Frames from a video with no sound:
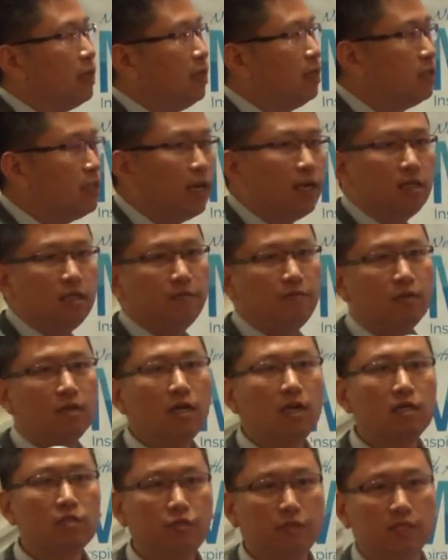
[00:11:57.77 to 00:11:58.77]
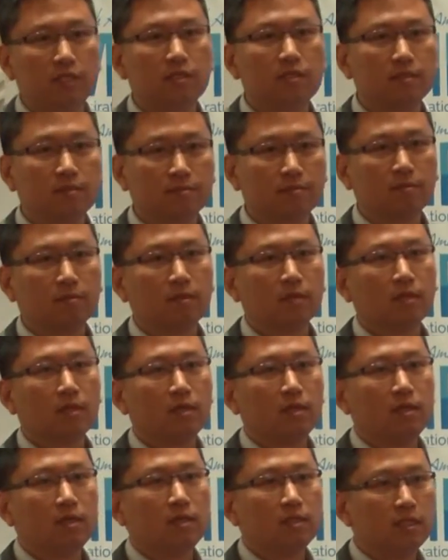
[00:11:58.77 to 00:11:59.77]
in 10 different countries,
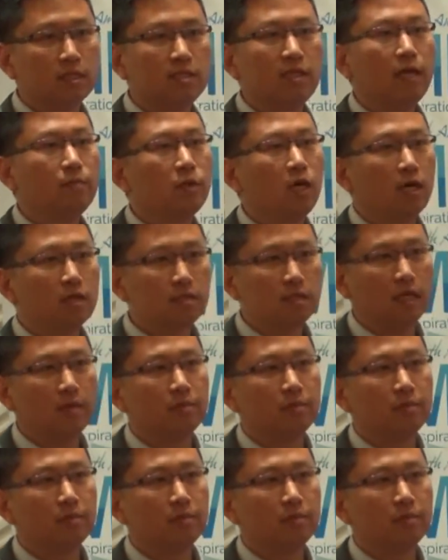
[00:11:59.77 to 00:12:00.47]
the same concept.